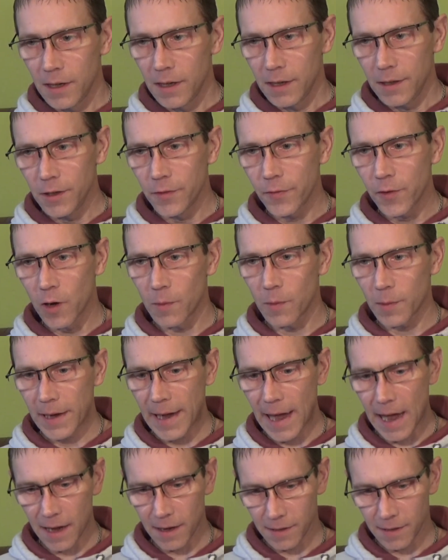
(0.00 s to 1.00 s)
You've got
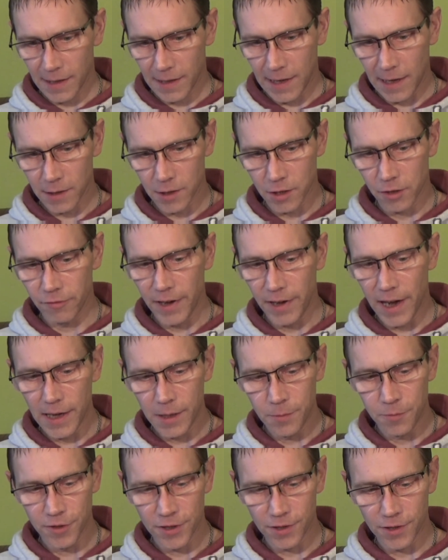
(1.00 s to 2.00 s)
category
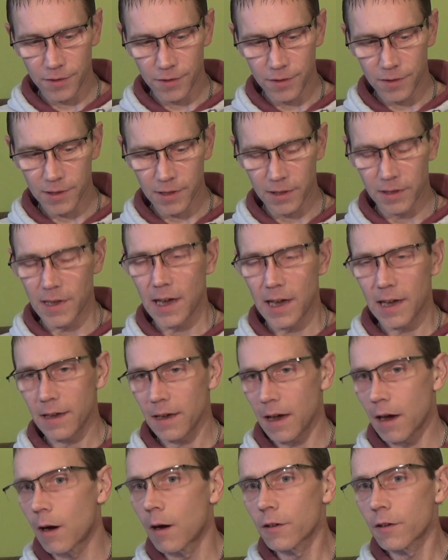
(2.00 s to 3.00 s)
A prisons, and they're
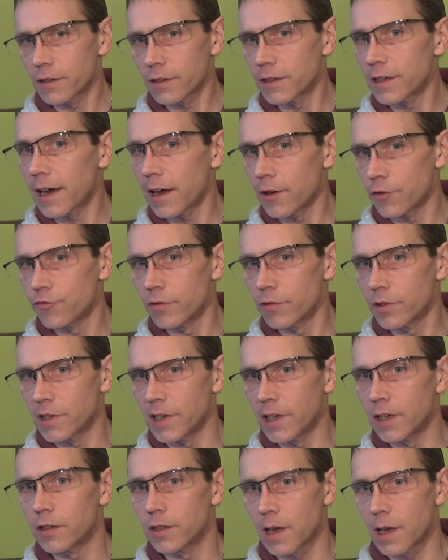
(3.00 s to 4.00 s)
harder to get drugs
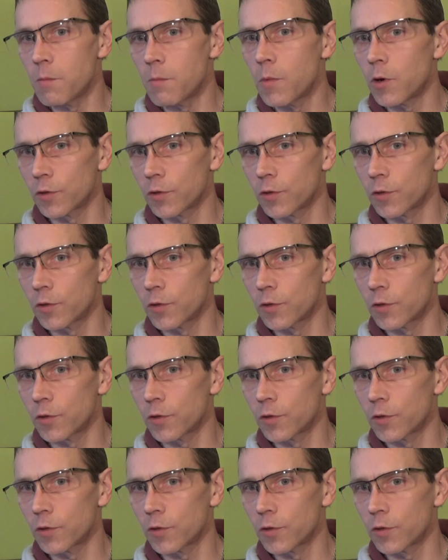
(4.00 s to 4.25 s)
in because they're more